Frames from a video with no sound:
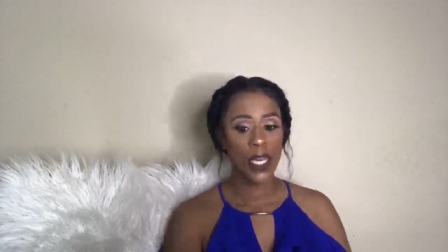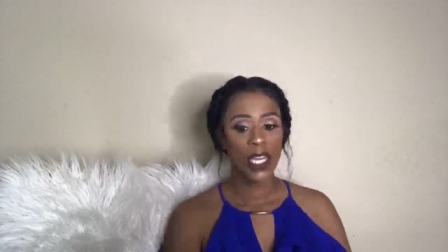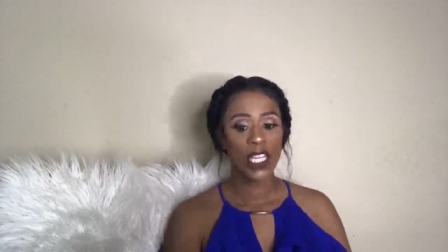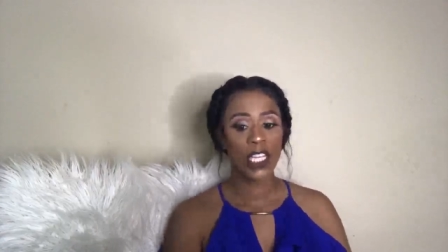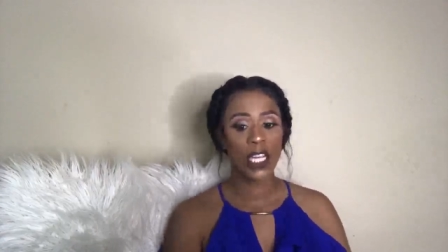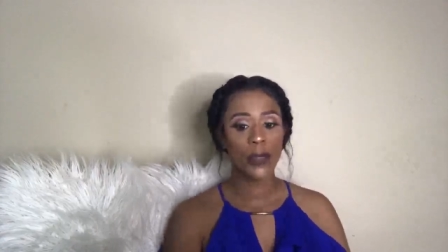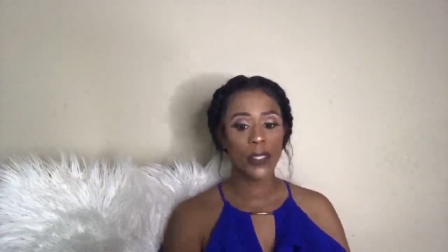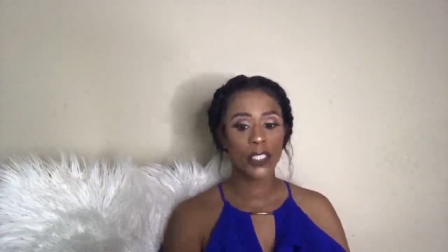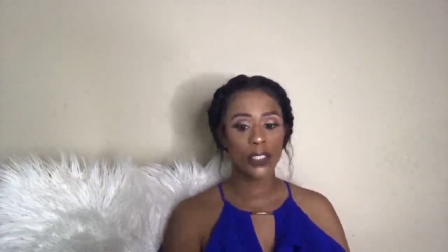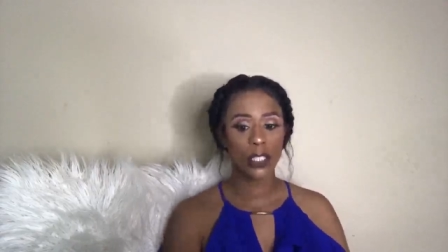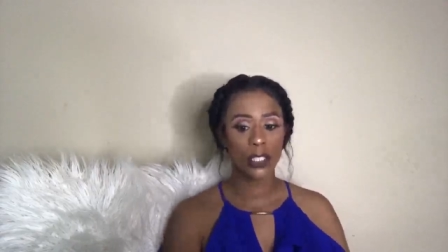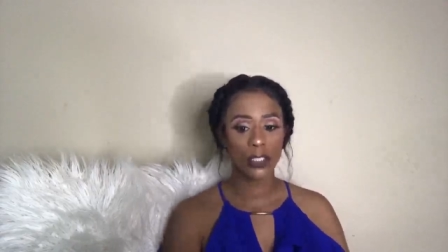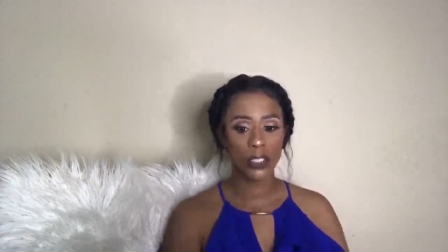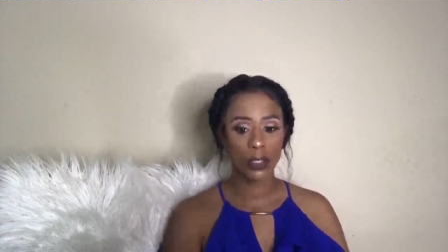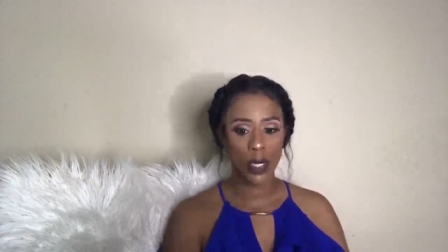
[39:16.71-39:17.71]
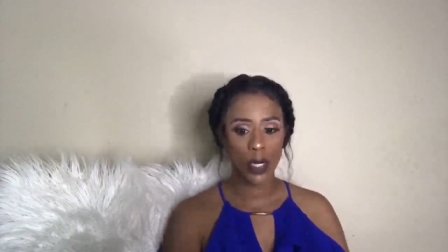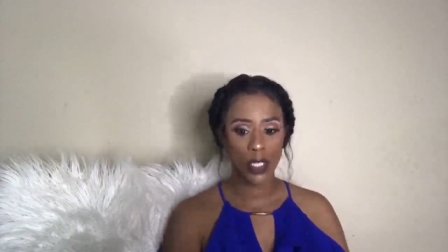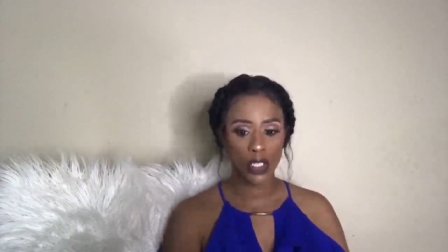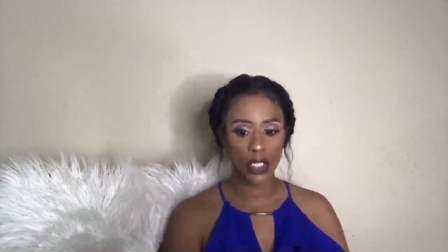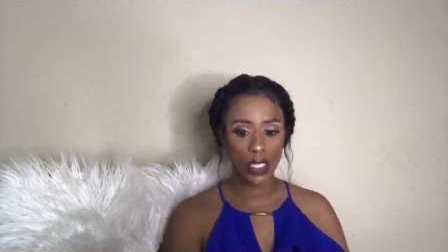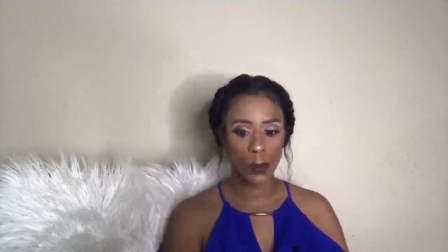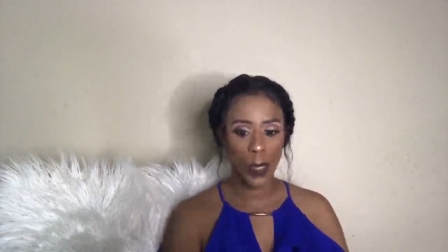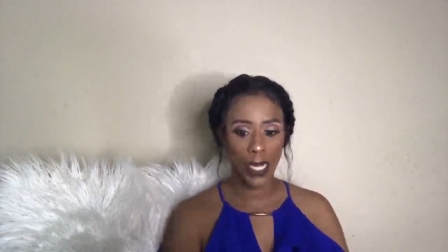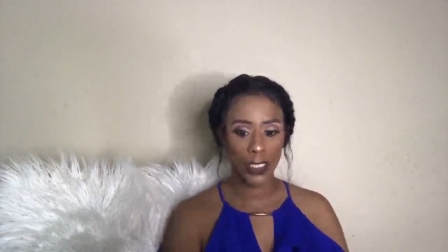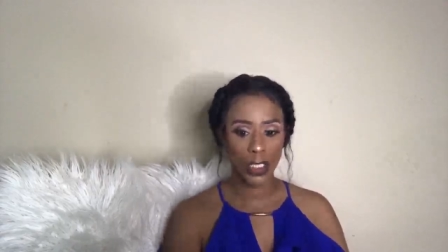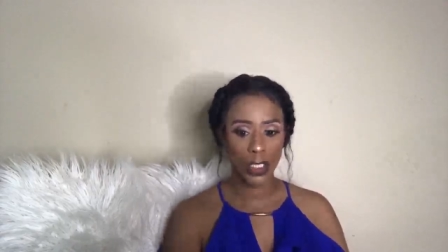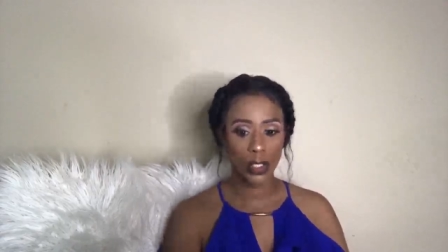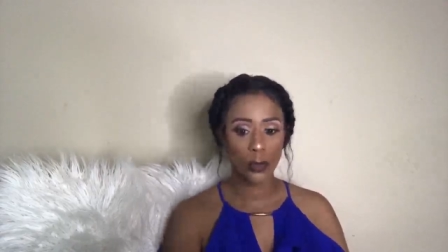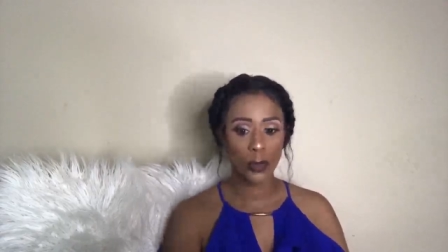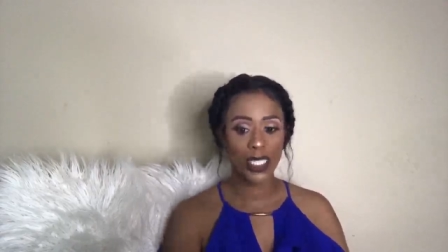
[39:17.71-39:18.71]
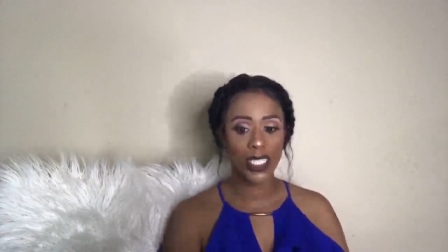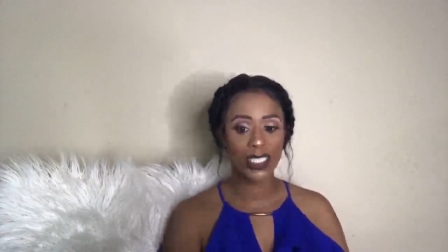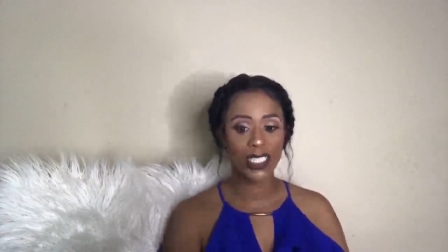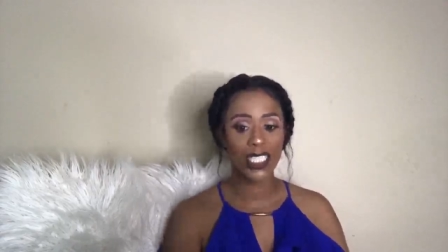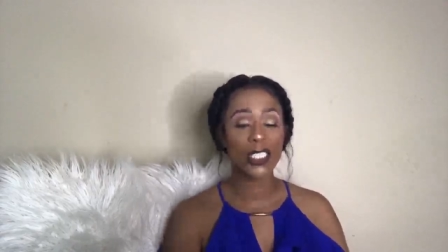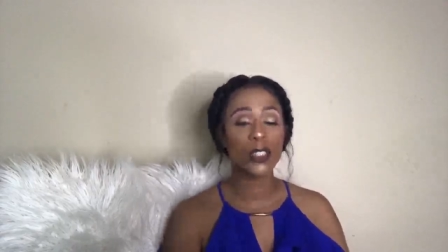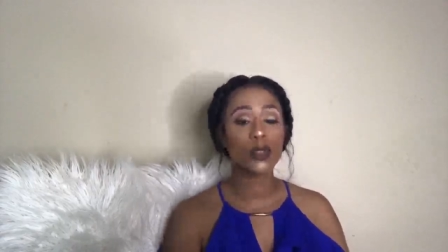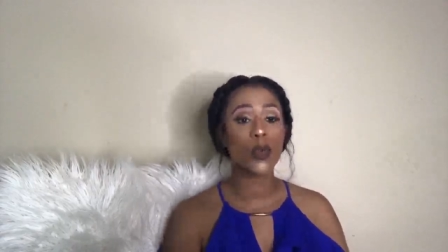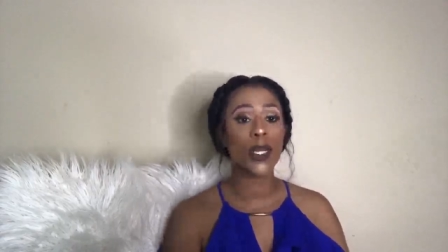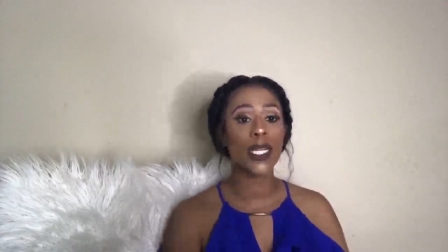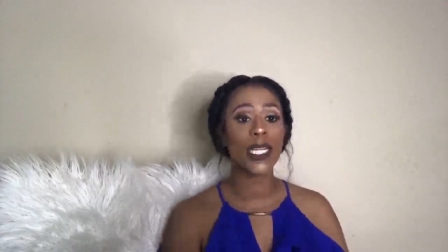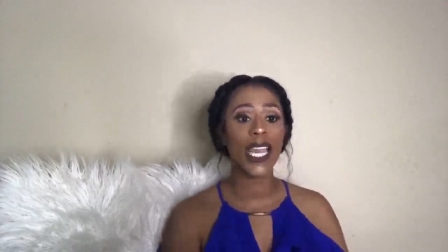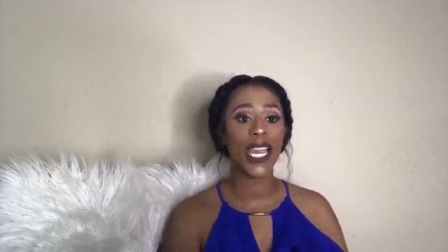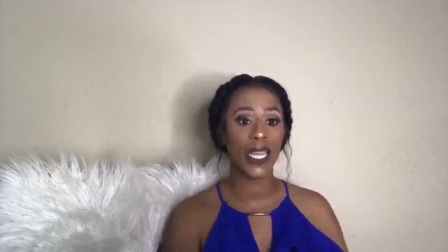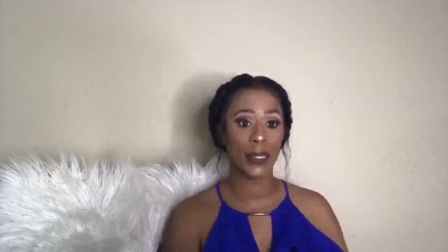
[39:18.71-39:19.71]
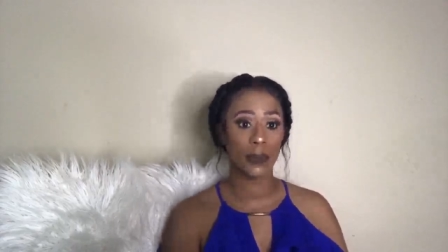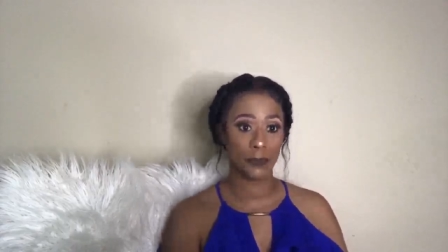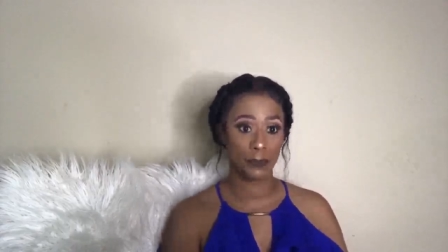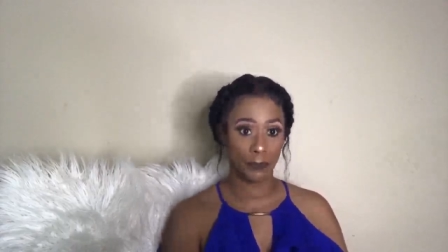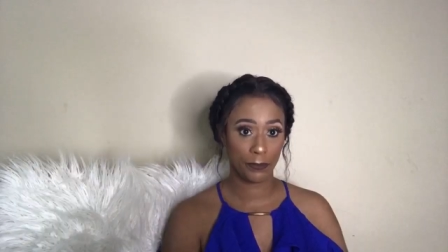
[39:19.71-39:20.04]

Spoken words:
He always turns the questions back to you because he's running game.